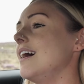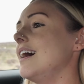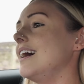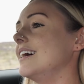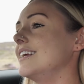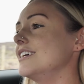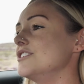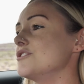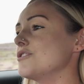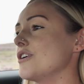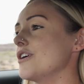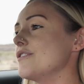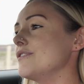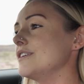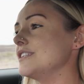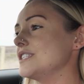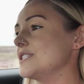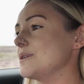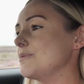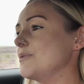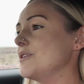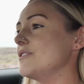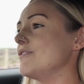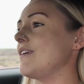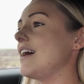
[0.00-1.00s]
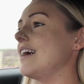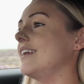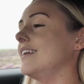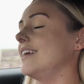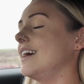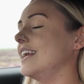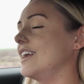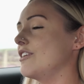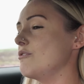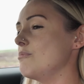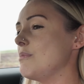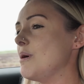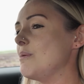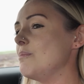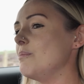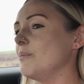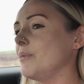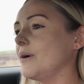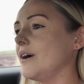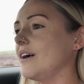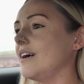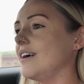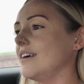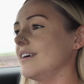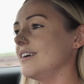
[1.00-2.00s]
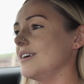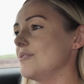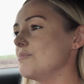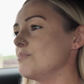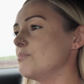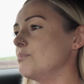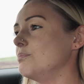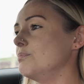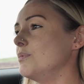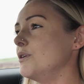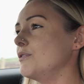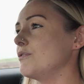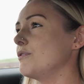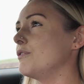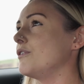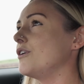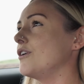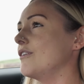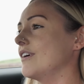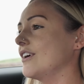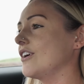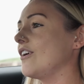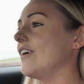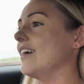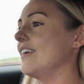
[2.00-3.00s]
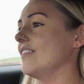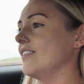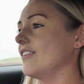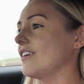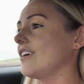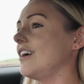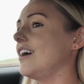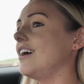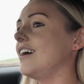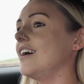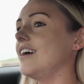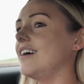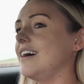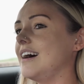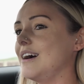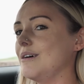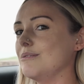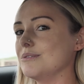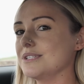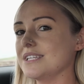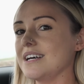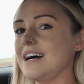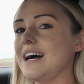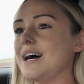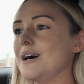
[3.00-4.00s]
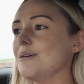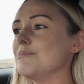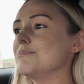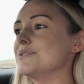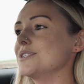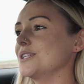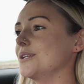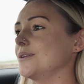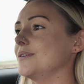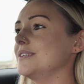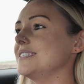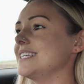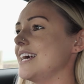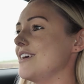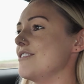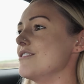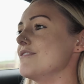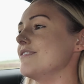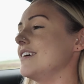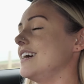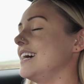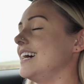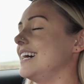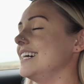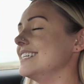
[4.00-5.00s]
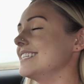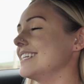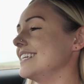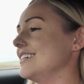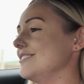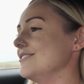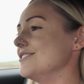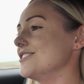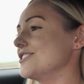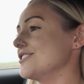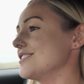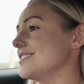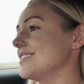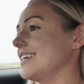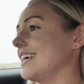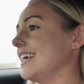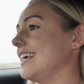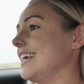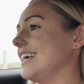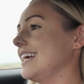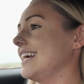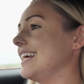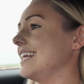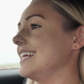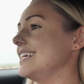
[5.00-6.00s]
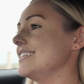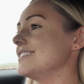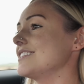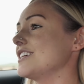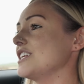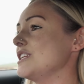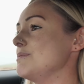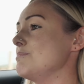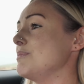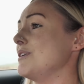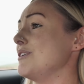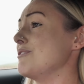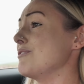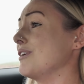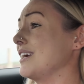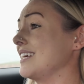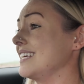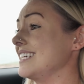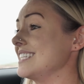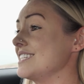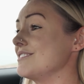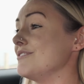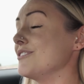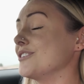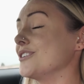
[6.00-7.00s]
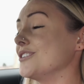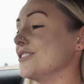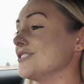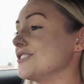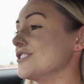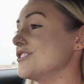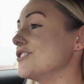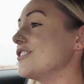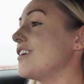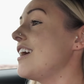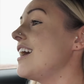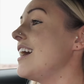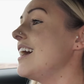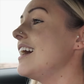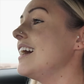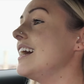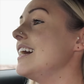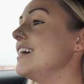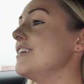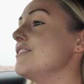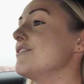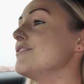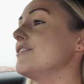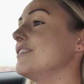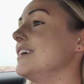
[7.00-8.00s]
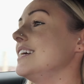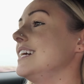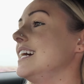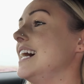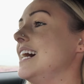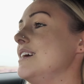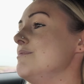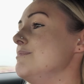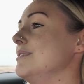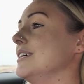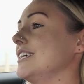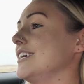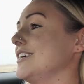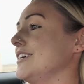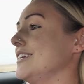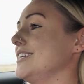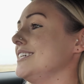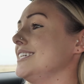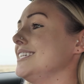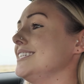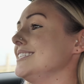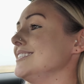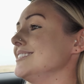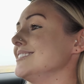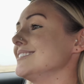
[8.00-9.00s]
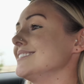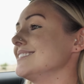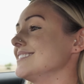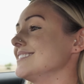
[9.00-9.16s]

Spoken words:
and I drove it to an event, and I remember before I got in the car I was absolutely terrified, and I was just thinking, it's going to be really difficult to drive. Am I going to